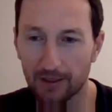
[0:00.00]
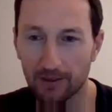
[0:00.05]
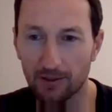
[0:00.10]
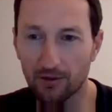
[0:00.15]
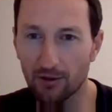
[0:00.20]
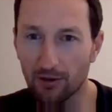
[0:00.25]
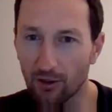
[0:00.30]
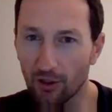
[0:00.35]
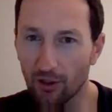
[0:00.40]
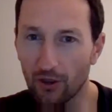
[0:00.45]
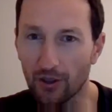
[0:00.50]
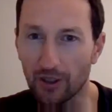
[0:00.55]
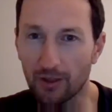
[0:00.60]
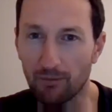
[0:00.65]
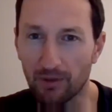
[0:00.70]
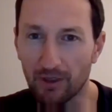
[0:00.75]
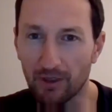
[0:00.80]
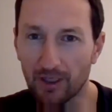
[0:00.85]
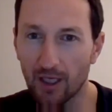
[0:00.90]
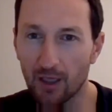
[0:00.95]
good Lord,
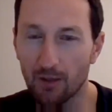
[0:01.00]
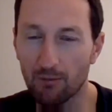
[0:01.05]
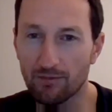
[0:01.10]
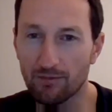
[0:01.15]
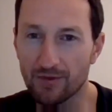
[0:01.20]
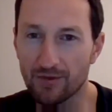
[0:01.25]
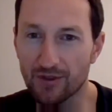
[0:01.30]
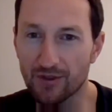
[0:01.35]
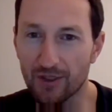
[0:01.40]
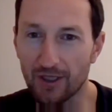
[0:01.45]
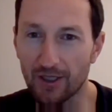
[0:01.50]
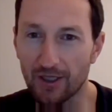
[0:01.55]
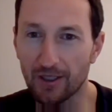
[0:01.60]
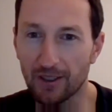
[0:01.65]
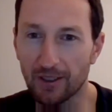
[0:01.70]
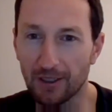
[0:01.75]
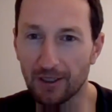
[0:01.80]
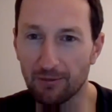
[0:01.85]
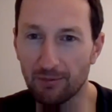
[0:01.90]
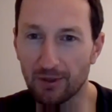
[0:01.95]
it becomes
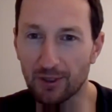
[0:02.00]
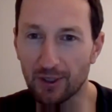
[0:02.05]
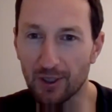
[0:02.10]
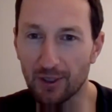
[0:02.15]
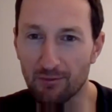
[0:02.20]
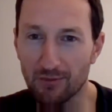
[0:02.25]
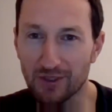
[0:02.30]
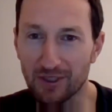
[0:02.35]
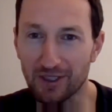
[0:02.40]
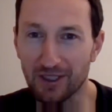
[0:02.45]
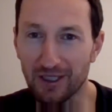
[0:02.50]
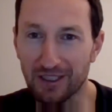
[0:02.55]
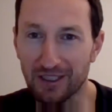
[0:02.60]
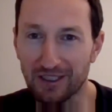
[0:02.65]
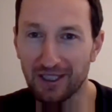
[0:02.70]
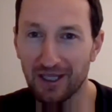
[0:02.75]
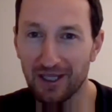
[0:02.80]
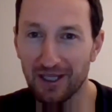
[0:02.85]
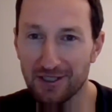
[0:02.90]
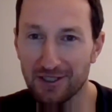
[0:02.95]
a
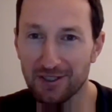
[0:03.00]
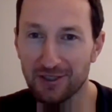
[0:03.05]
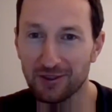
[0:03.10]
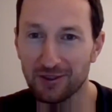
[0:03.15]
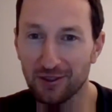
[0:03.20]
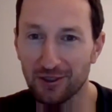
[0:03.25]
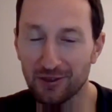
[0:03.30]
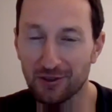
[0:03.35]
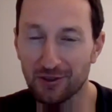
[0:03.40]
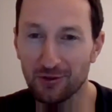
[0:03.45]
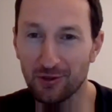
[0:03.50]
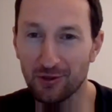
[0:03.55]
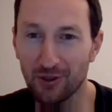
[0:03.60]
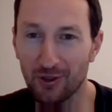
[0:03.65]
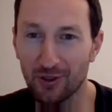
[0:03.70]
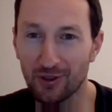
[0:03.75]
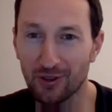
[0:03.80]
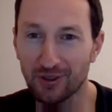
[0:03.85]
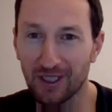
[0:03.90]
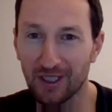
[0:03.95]
test to
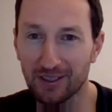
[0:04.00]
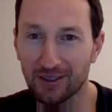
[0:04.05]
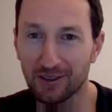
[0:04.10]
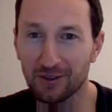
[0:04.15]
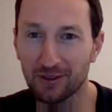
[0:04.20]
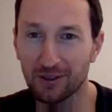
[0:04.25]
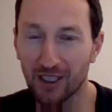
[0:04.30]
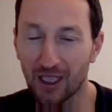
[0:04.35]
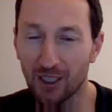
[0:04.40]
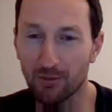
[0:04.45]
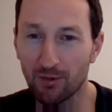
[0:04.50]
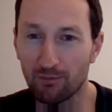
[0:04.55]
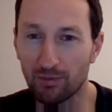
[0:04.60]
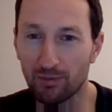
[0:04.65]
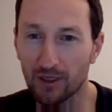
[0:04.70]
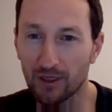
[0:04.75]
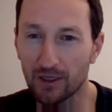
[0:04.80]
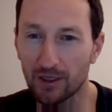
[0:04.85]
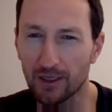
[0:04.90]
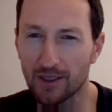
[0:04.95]
your technical
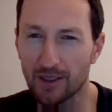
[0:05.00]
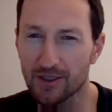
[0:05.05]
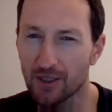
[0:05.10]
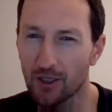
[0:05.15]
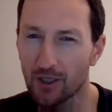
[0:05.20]
capabilities.